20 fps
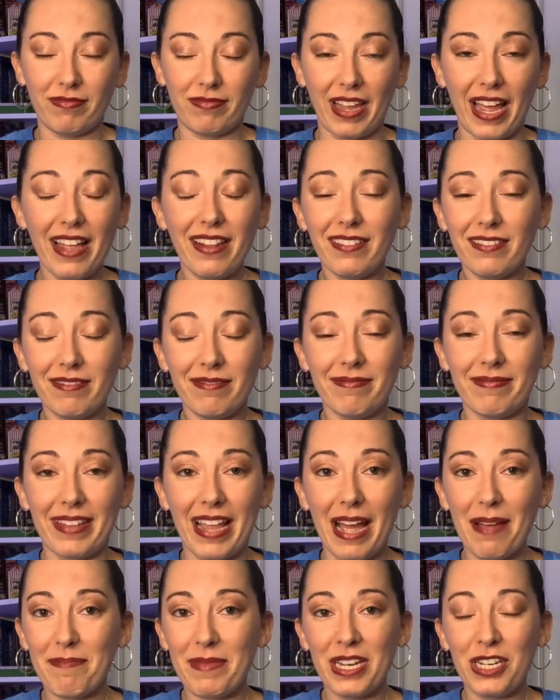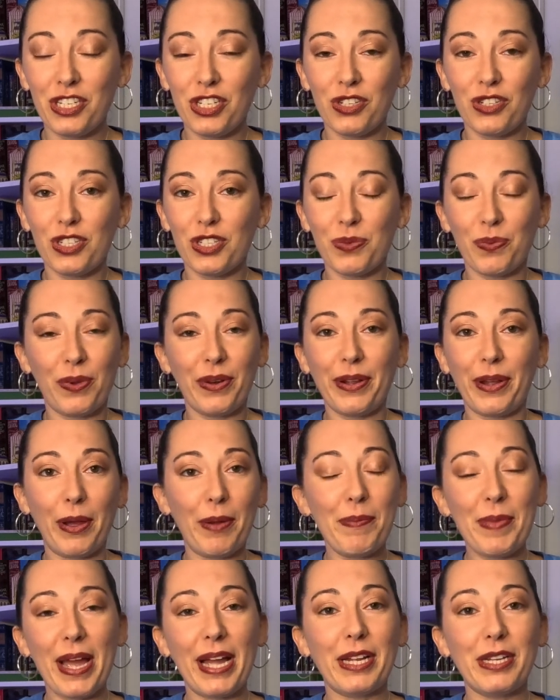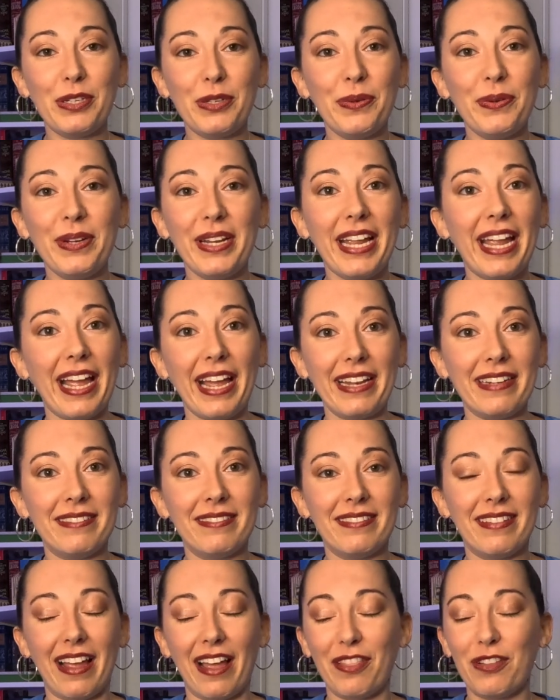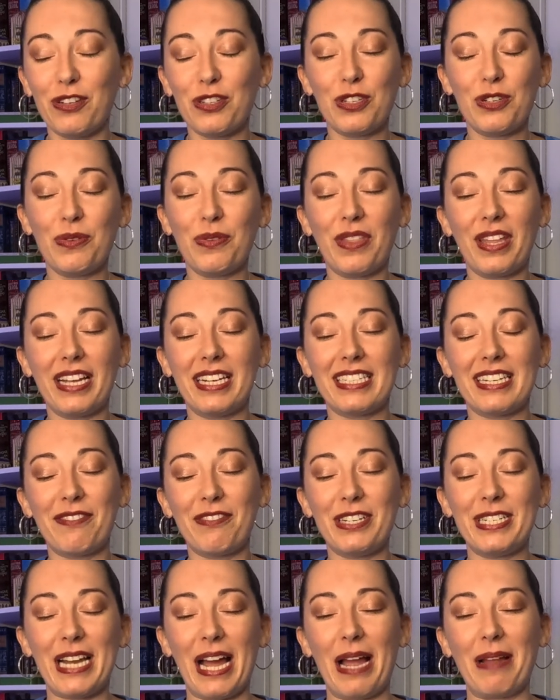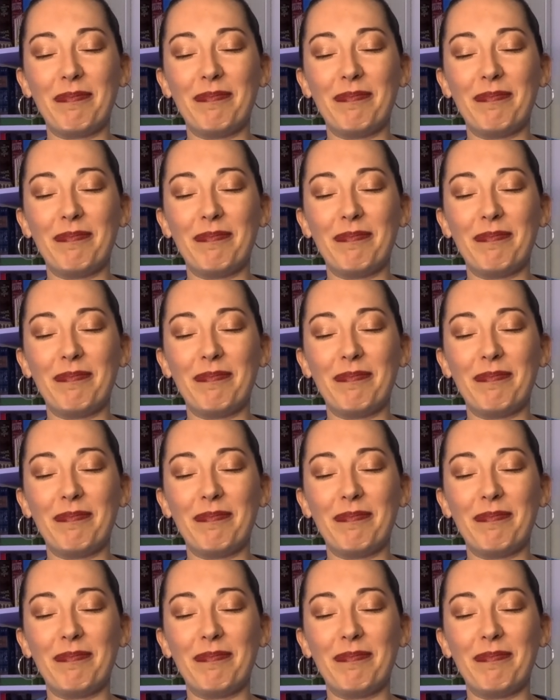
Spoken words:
And that makes you just want to come back and do it again. And there's new things every time.